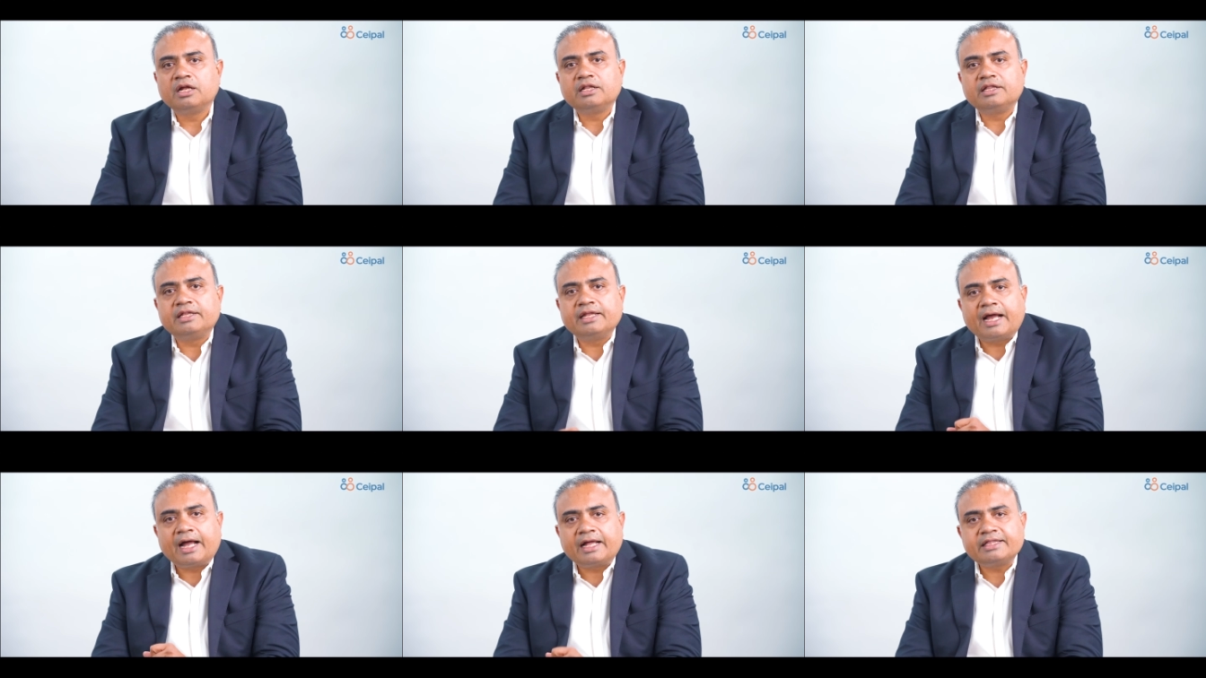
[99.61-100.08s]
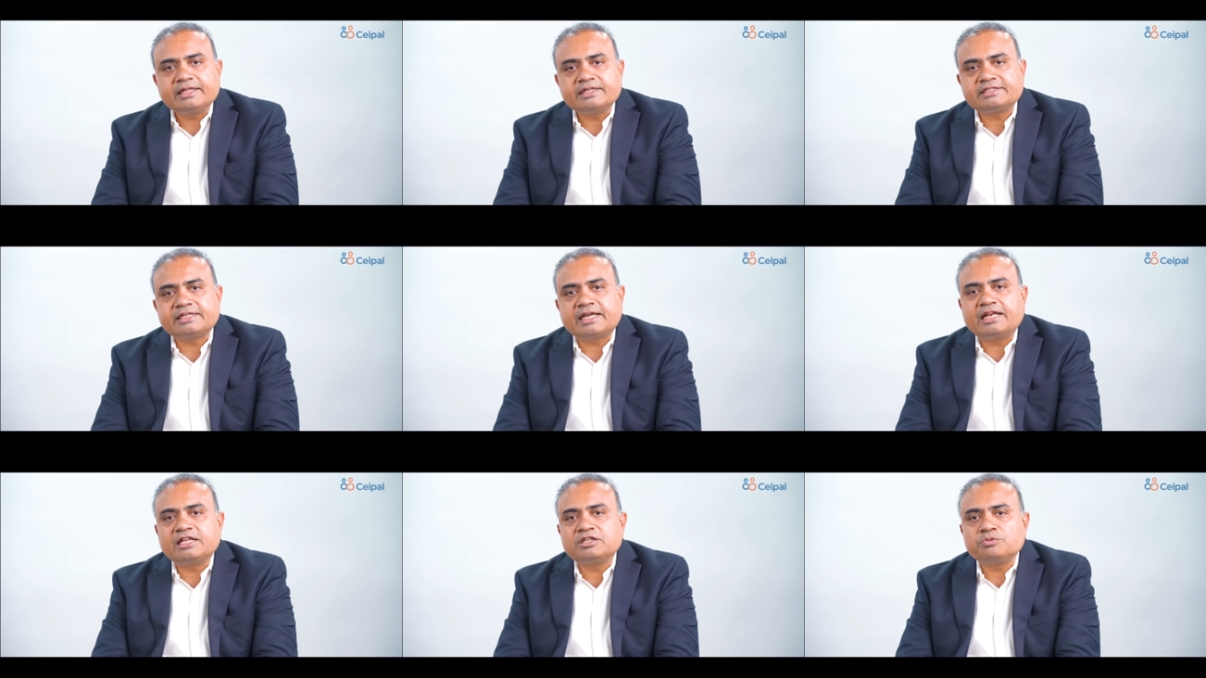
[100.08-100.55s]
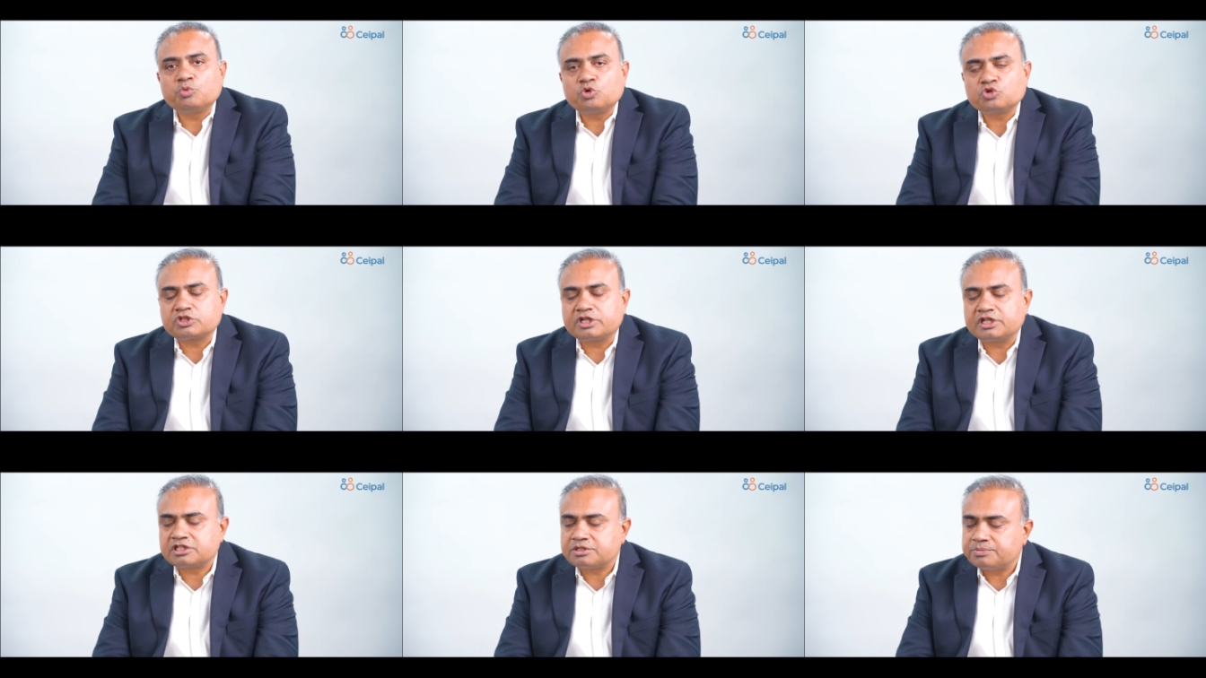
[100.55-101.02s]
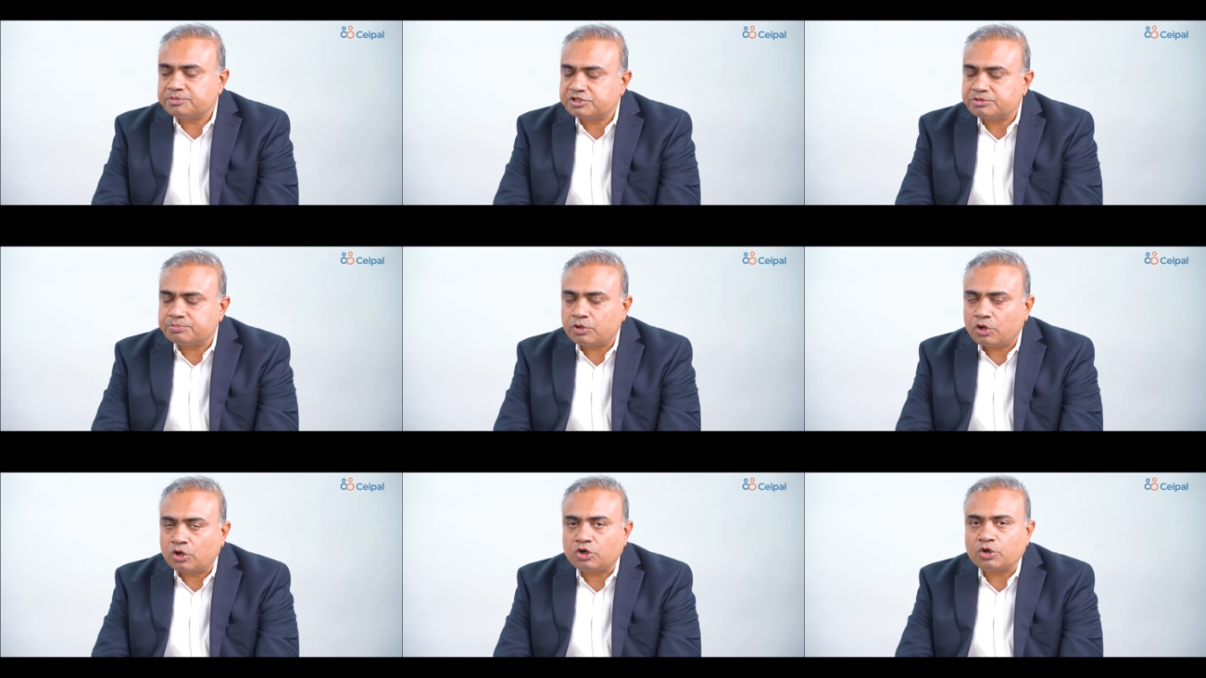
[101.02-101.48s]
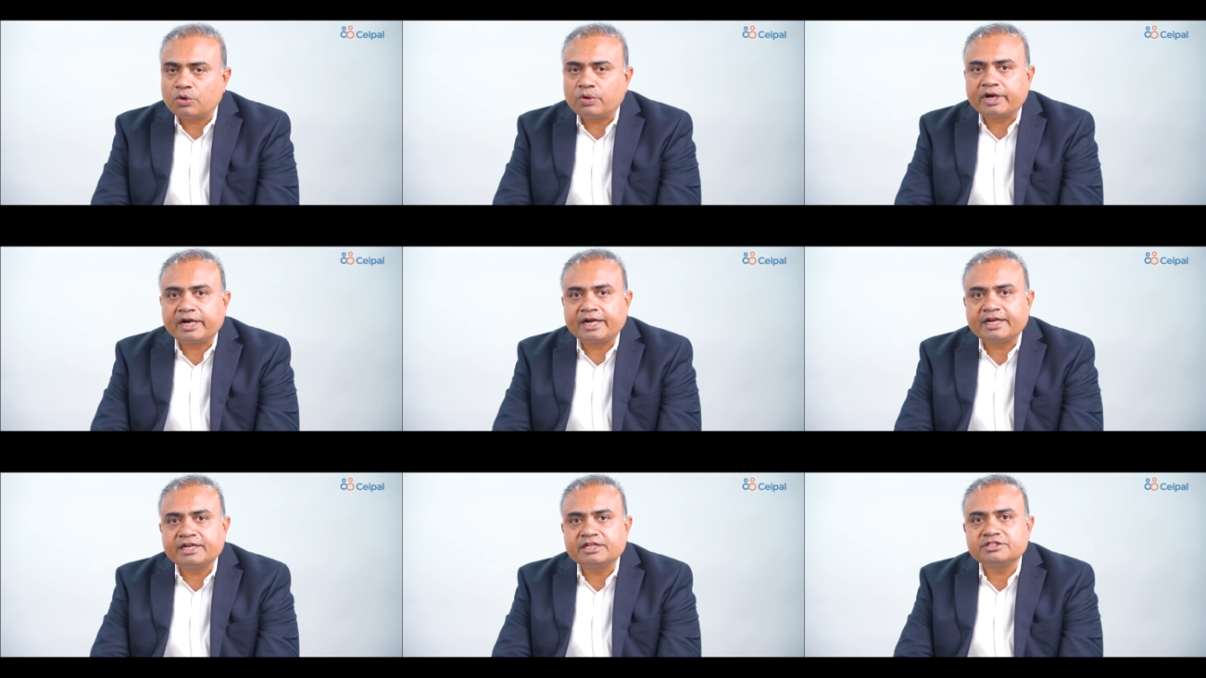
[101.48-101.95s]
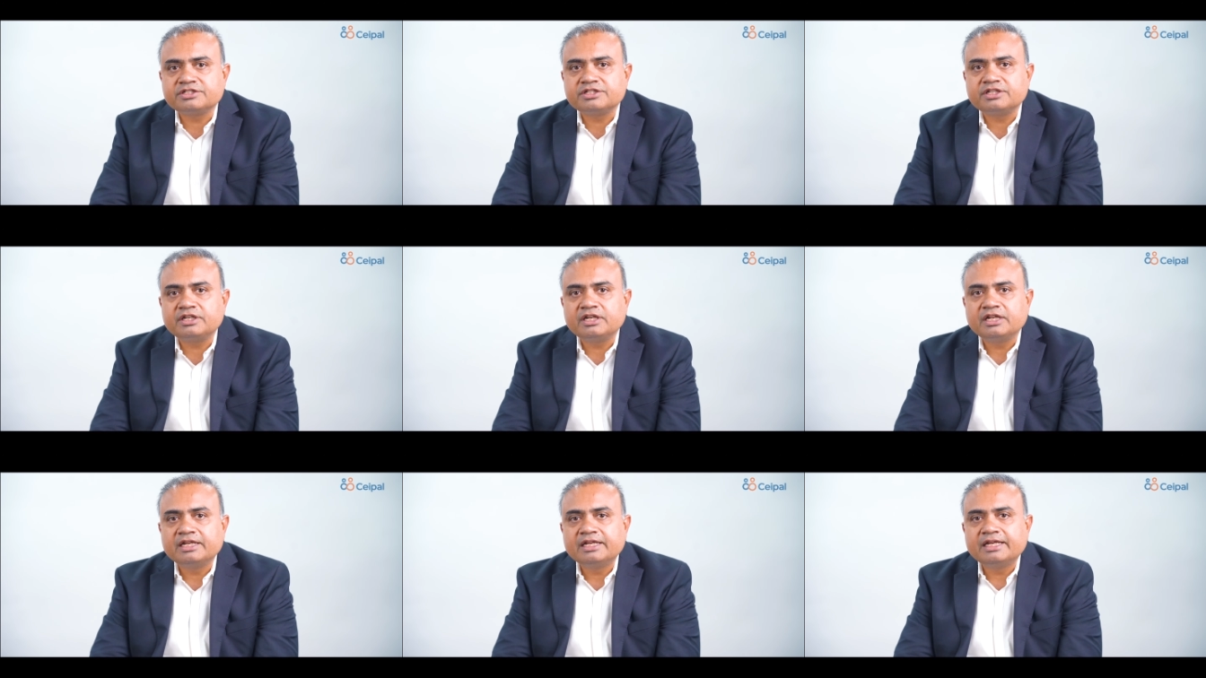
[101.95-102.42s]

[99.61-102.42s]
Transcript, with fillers: The other challenge most customers brought to our attention